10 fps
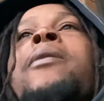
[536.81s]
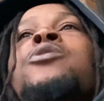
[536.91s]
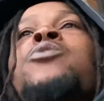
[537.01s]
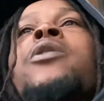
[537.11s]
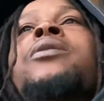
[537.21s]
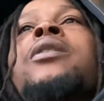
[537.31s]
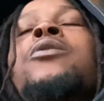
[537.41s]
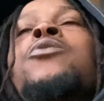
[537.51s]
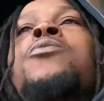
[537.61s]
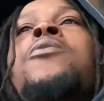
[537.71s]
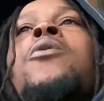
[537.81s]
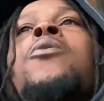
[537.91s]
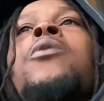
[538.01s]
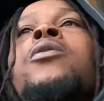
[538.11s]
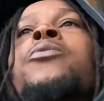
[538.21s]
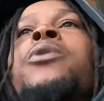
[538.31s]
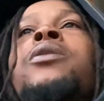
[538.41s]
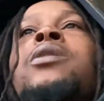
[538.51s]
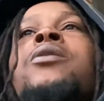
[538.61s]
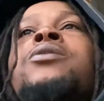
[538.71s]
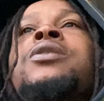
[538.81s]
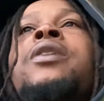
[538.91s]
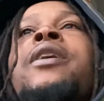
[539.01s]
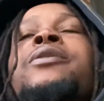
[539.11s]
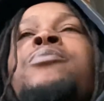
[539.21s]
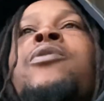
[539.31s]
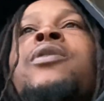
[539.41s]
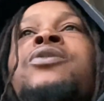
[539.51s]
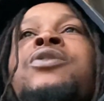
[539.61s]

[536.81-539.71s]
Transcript: I was working at a group home, working with young teenage boys,